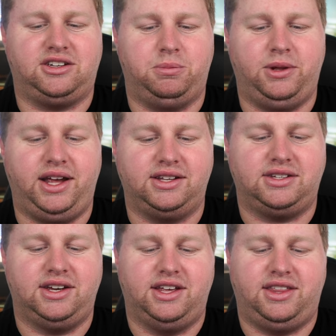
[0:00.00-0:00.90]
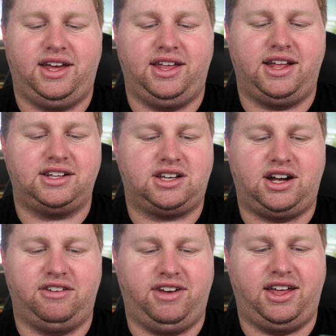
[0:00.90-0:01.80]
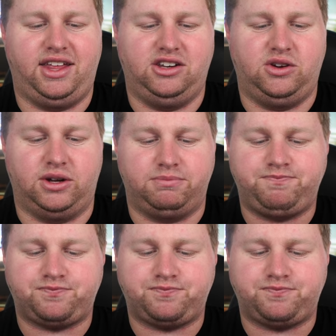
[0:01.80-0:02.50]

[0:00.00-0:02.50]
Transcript: to plants, then that's kind of how they do it.